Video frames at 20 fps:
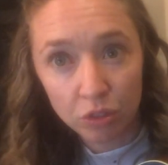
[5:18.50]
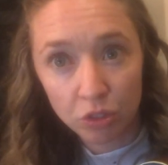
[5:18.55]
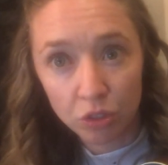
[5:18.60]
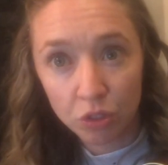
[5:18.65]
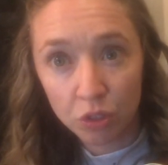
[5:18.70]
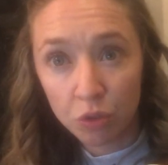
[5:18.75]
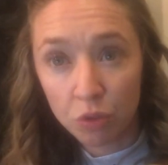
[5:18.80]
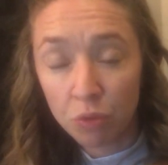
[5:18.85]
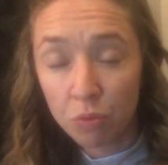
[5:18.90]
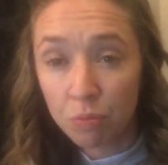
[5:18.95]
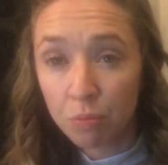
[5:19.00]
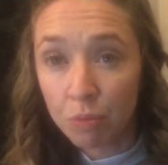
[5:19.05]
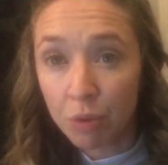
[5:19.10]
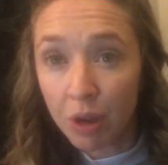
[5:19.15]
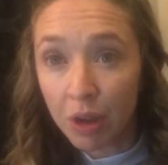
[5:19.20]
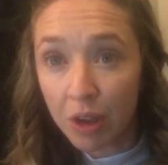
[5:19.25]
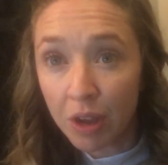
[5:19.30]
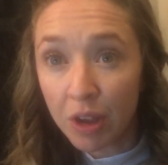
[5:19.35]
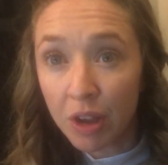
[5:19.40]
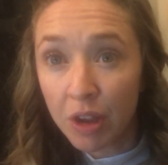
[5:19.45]

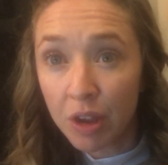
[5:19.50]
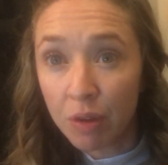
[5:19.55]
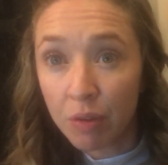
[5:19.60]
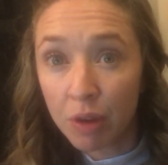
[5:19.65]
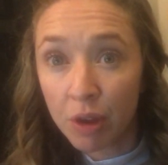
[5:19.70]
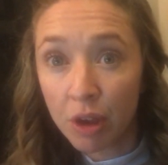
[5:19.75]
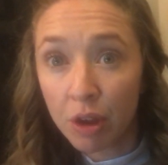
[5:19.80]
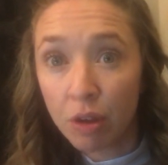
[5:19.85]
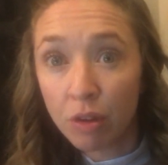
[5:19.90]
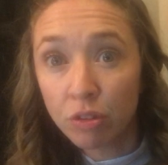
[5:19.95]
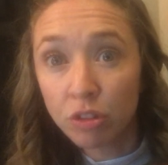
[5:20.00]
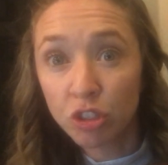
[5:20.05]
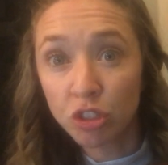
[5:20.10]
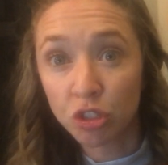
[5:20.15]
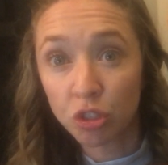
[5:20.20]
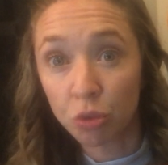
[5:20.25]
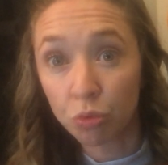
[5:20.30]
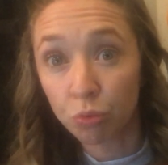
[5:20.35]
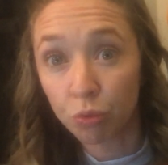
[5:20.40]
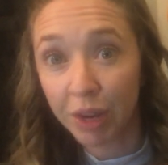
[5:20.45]
tomorrow,
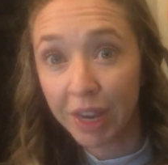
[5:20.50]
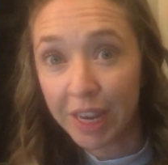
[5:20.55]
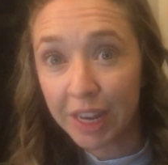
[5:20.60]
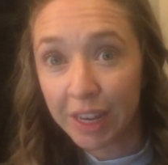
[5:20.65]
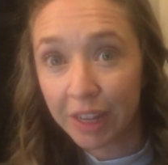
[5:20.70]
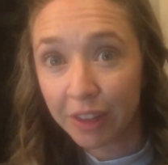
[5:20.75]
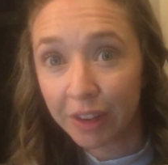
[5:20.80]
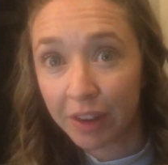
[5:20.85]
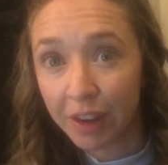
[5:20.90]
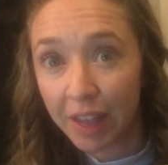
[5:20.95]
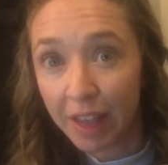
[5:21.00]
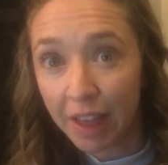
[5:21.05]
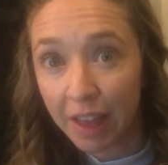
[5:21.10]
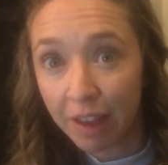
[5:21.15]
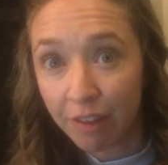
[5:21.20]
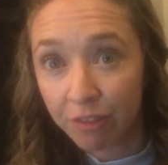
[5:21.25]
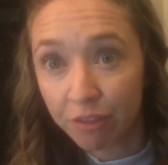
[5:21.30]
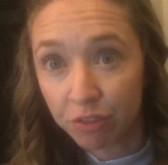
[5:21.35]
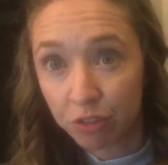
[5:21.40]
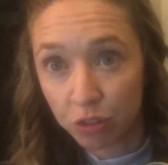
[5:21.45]
just a regular
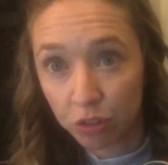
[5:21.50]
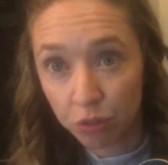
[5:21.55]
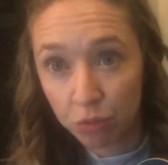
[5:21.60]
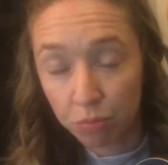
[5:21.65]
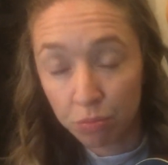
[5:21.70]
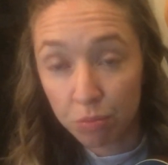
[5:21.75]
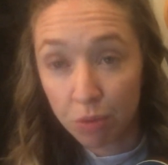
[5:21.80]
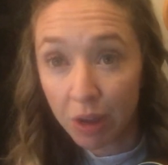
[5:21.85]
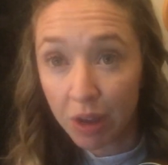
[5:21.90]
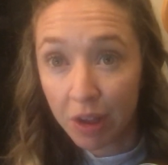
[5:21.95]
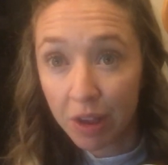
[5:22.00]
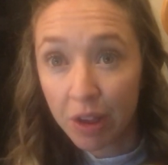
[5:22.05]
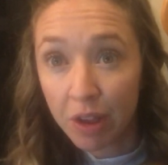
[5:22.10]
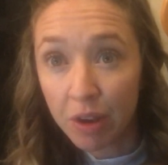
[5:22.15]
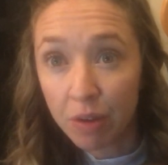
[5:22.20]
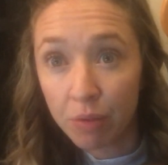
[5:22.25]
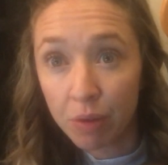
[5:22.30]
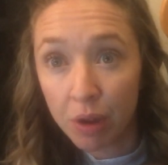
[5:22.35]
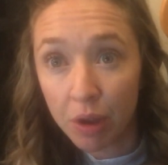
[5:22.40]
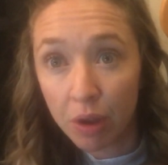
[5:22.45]
F,
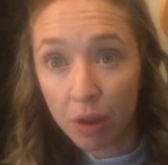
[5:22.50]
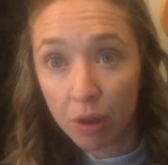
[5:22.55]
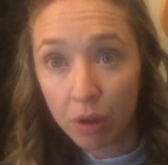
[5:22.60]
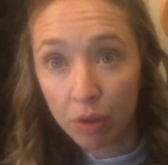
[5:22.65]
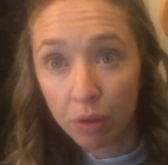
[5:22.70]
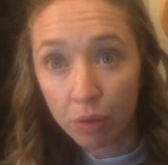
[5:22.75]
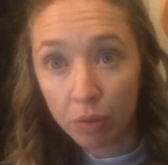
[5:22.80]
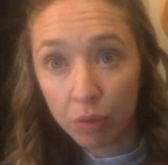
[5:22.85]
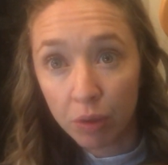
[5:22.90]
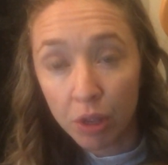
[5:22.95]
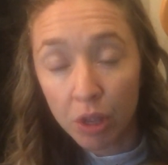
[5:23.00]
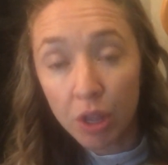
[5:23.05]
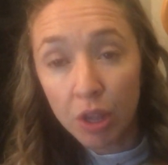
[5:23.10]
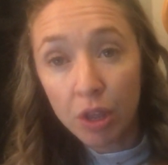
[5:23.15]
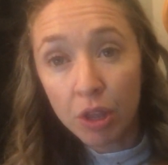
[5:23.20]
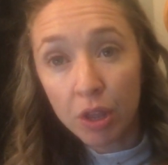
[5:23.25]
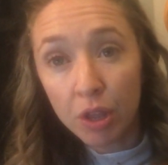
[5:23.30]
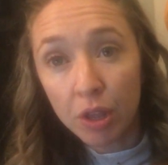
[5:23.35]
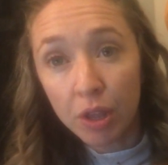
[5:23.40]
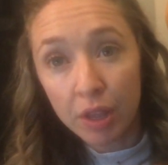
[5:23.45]
tomorrow.
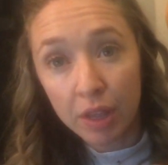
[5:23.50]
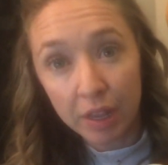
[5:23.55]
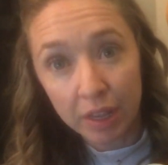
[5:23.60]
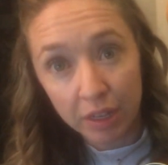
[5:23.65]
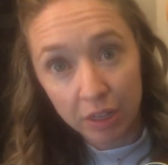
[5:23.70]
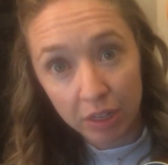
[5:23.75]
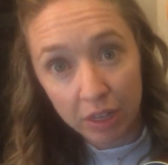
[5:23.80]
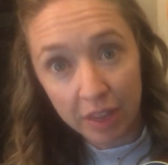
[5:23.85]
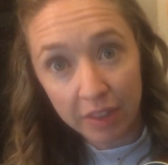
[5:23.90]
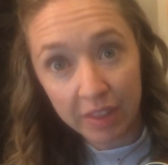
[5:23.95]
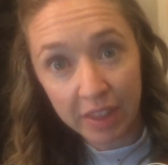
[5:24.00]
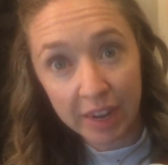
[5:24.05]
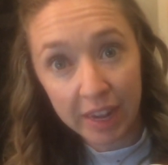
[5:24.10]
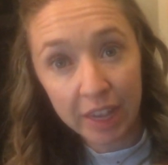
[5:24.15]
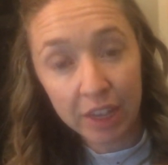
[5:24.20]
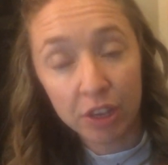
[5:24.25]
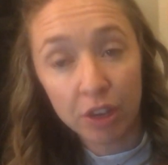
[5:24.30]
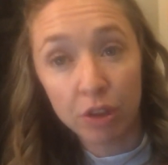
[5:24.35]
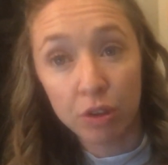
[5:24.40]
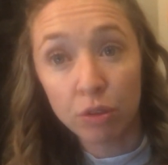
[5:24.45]
And then I
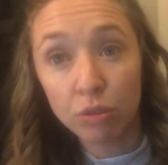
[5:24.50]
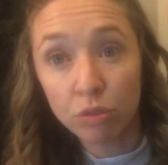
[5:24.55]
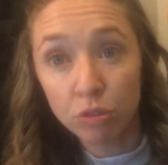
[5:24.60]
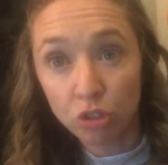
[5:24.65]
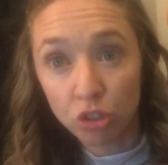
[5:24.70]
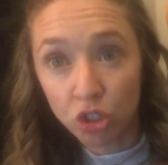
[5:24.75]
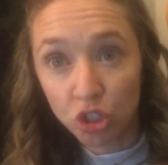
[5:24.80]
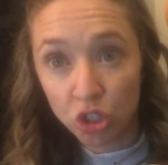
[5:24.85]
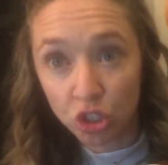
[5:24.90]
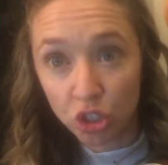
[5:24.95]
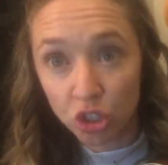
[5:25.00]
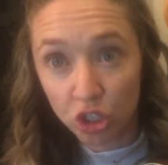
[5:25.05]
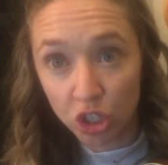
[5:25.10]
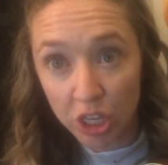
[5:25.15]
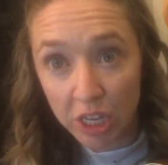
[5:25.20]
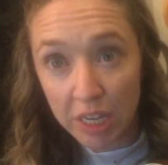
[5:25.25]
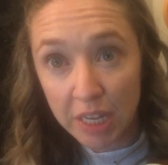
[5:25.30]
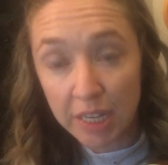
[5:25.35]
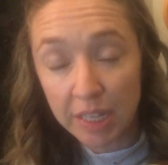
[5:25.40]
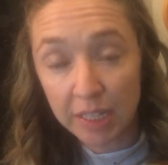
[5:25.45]
go
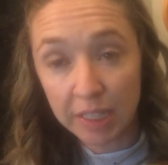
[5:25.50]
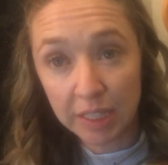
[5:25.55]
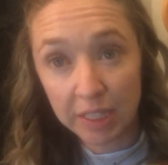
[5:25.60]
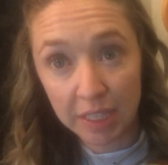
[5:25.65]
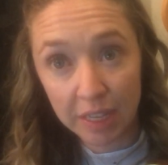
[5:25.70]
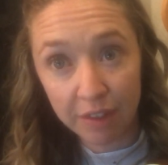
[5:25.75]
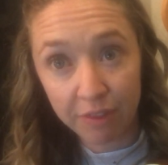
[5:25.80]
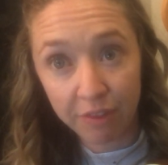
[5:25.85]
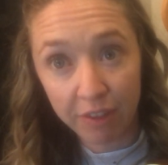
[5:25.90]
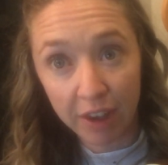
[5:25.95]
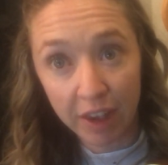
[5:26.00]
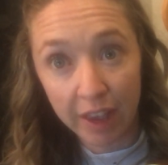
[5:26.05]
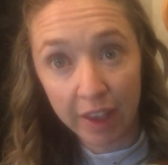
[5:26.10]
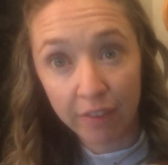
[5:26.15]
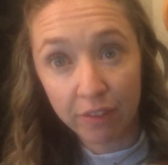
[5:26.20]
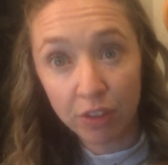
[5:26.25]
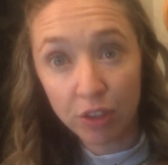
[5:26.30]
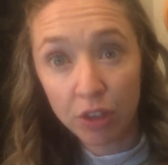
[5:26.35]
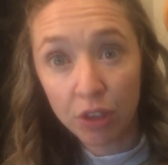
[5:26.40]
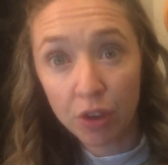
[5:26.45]
G,
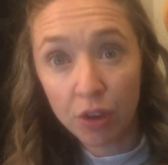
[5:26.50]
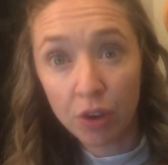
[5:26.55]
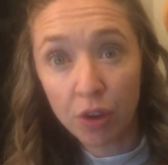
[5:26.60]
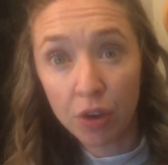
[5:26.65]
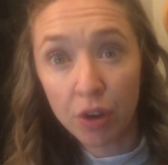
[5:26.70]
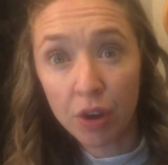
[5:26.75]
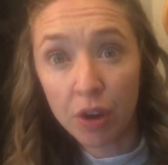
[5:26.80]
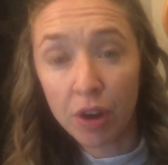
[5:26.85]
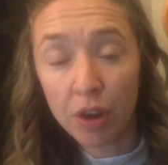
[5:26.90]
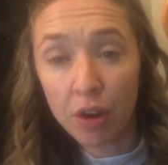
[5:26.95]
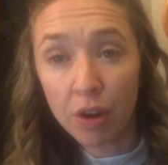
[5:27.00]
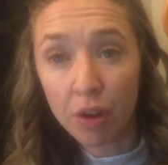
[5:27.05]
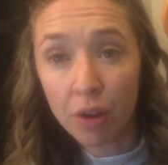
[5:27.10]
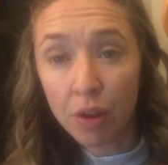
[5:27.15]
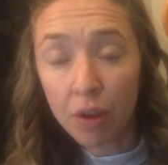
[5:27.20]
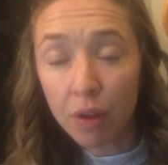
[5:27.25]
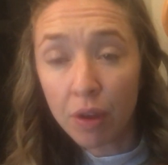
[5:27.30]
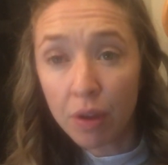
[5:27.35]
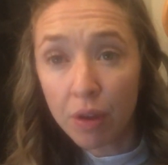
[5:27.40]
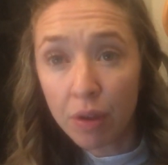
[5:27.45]
C5, you're
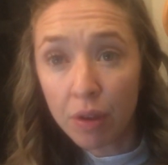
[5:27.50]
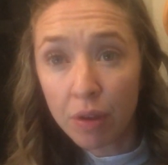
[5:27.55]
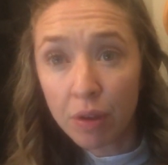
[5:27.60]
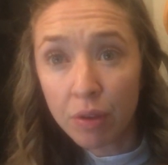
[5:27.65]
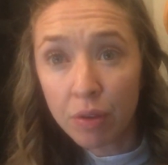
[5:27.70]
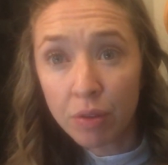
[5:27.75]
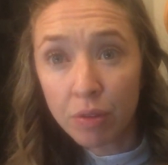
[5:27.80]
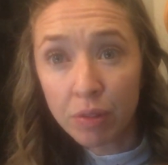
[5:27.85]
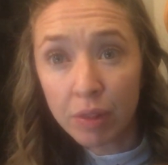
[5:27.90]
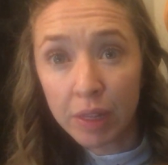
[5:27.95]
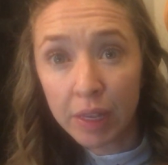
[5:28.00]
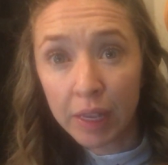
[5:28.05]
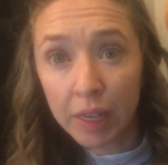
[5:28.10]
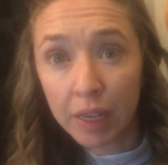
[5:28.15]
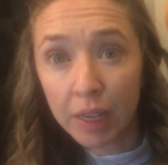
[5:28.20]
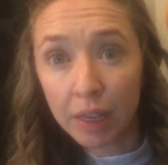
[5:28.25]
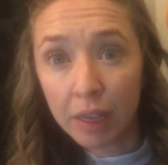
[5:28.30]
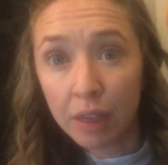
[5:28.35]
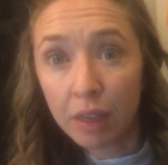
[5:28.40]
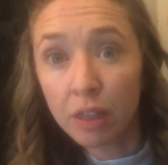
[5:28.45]

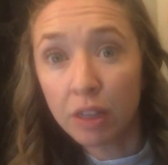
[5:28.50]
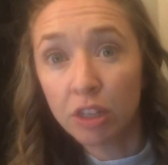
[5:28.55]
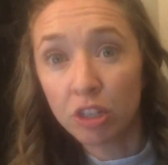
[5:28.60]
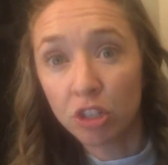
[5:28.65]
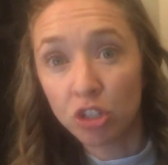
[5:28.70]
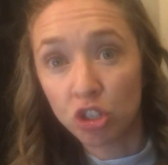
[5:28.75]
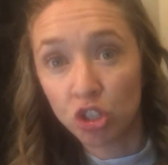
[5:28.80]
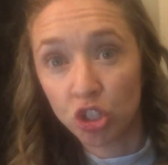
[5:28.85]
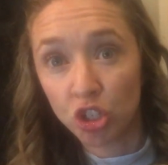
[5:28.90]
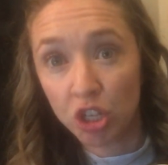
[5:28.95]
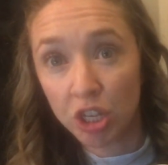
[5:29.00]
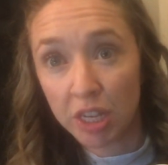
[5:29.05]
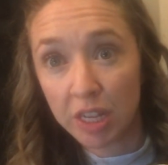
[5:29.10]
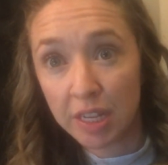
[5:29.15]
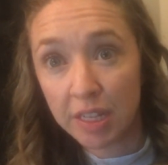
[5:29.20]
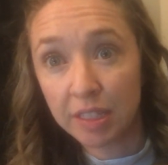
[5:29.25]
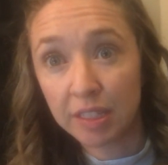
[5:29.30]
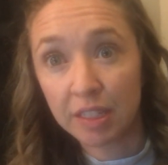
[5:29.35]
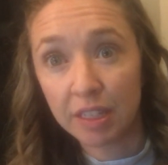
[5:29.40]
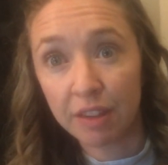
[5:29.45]
only,
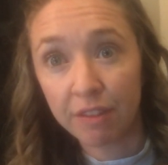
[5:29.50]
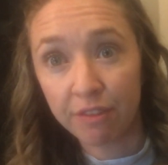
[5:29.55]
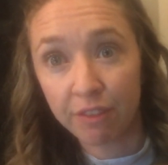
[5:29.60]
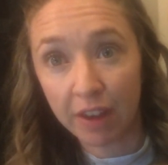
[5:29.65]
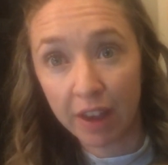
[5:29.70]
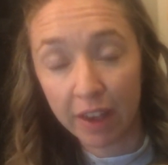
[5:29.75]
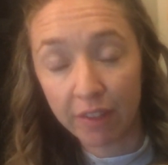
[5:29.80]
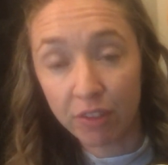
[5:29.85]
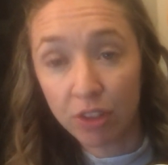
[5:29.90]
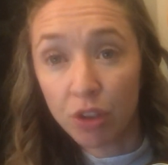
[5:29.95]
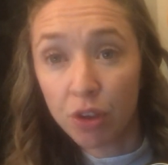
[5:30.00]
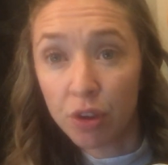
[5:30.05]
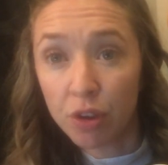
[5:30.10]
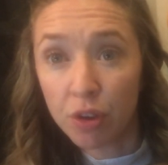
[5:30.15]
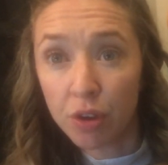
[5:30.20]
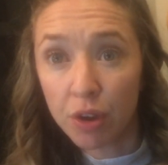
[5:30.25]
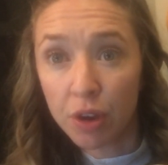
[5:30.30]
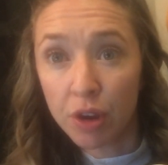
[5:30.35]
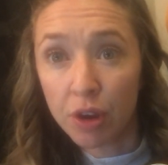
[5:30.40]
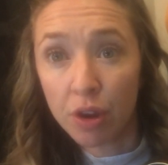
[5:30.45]
G, C5,
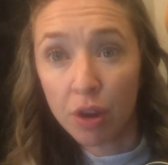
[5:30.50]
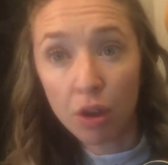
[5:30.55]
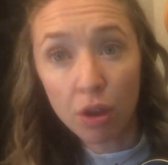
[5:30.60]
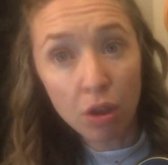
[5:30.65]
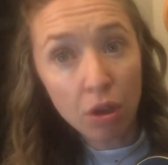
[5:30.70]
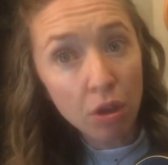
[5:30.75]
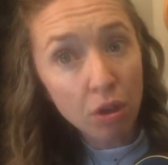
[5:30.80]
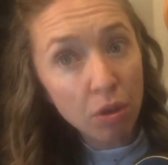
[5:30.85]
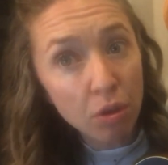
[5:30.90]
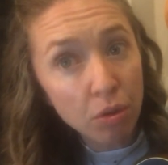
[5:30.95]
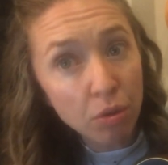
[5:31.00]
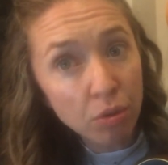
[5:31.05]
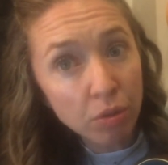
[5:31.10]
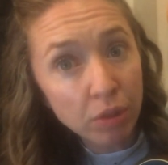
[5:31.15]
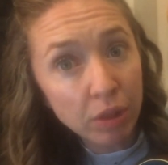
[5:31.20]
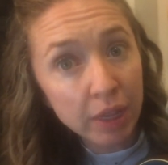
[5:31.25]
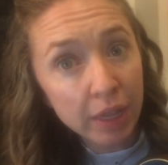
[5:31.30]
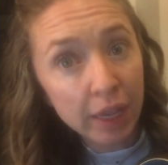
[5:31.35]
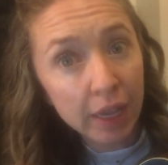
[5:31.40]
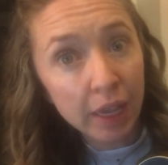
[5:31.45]
you're
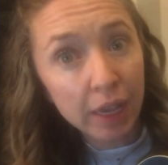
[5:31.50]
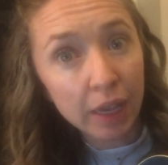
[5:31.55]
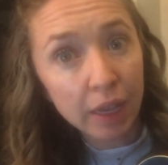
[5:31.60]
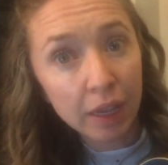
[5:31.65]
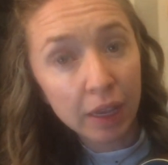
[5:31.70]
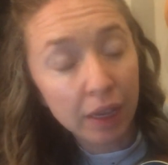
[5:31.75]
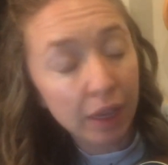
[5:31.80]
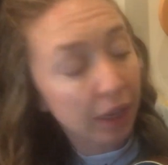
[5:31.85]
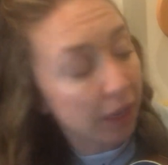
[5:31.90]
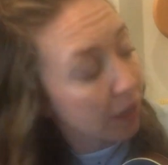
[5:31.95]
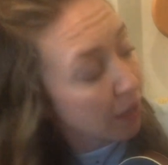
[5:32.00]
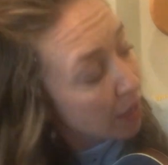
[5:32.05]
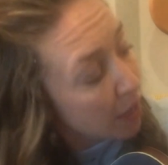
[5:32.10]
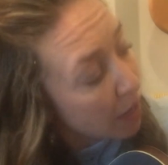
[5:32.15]
only,